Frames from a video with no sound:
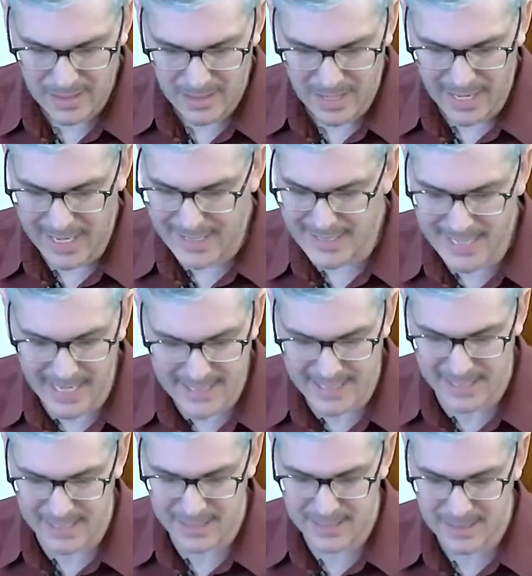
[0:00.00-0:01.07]
And it
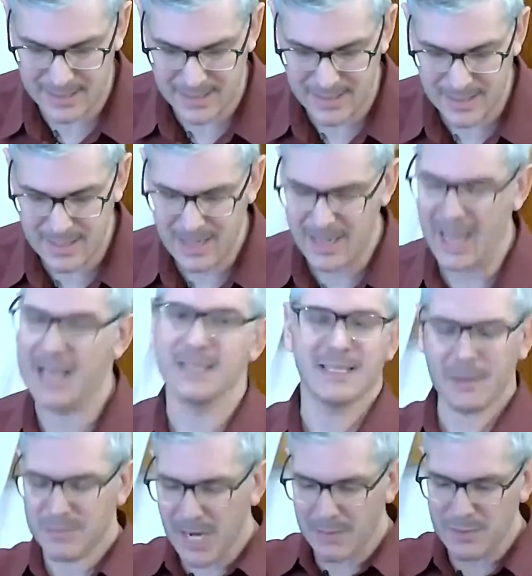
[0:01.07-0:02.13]
doesn't. And
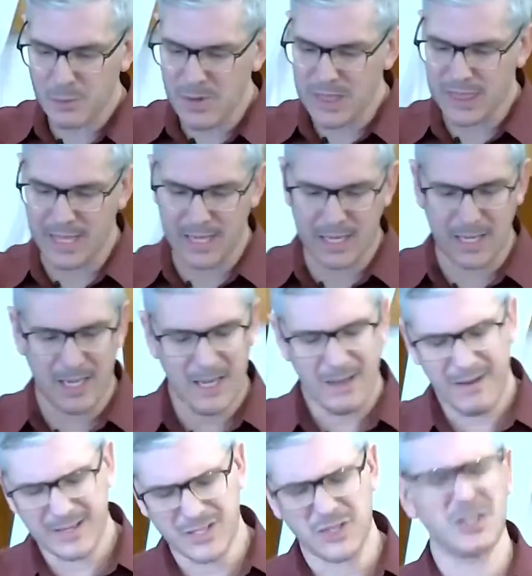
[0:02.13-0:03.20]
sometimes we think,
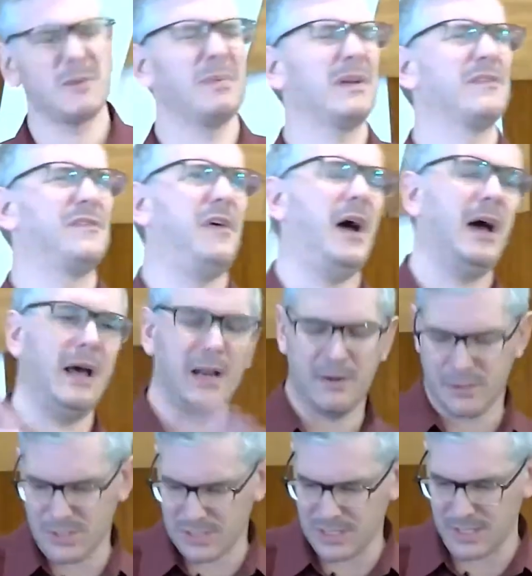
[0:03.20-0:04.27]
oh, it's just a bit of fun or
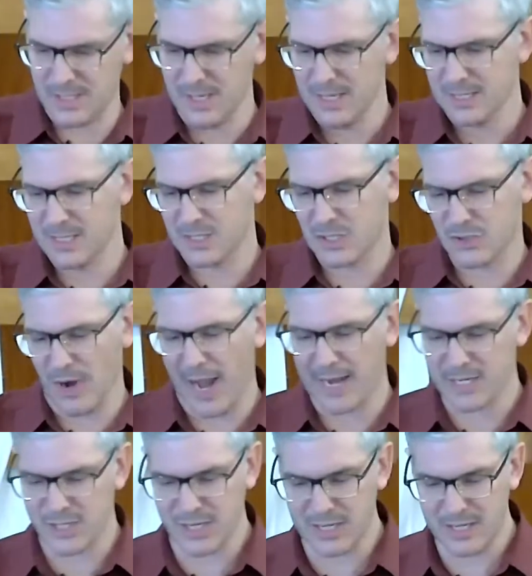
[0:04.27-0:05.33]
just a
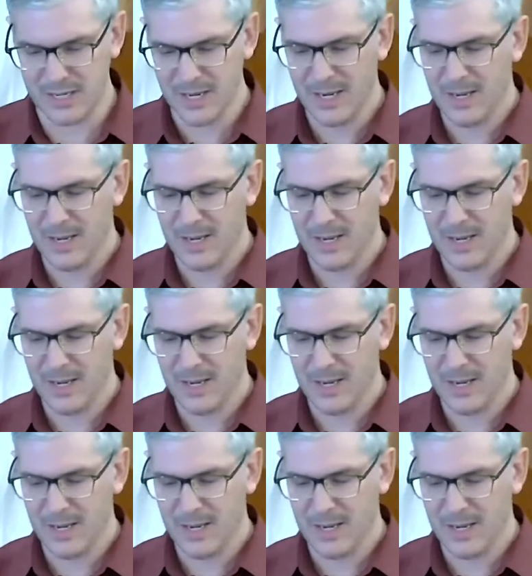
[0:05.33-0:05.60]
distraction.